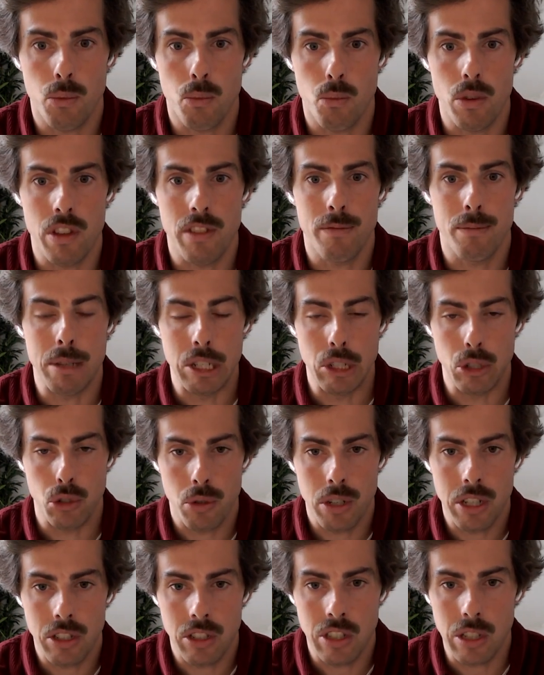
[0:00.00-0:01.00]
we've been
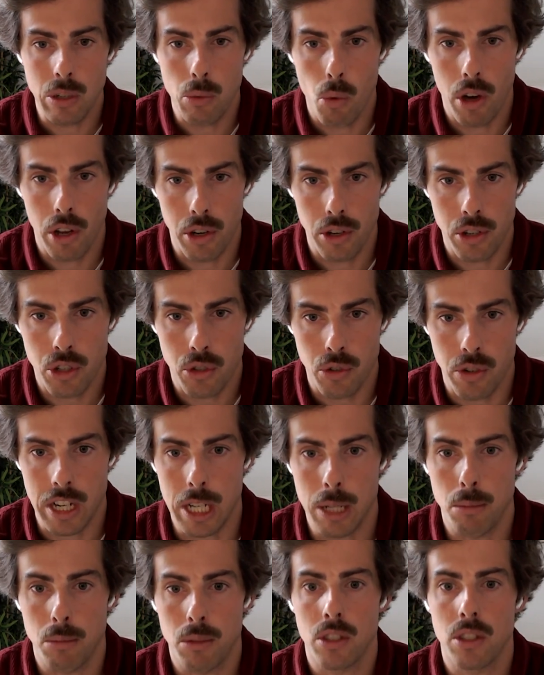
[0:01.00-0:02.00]
treating water
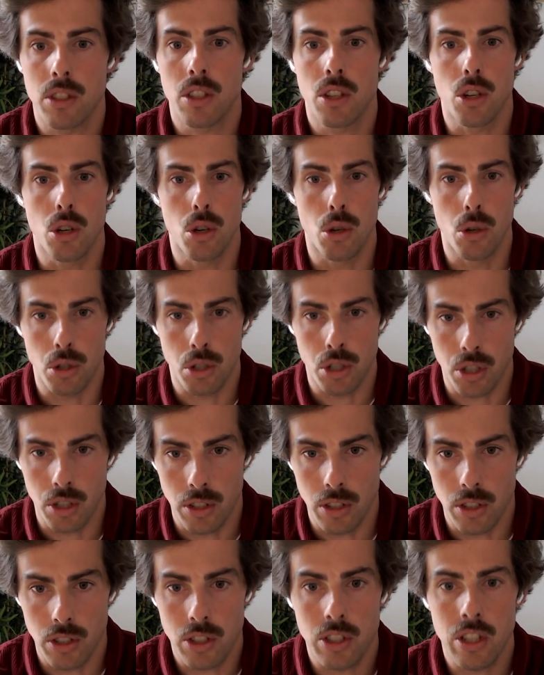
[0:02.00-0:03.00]
streams,
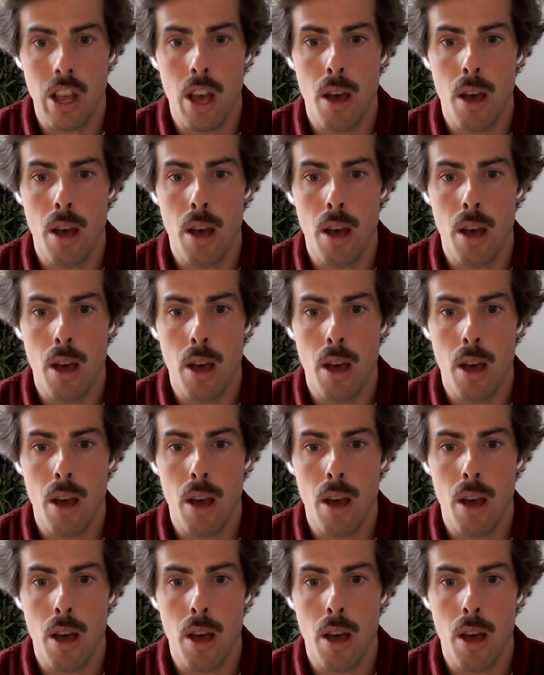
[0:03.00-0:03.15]
oceans,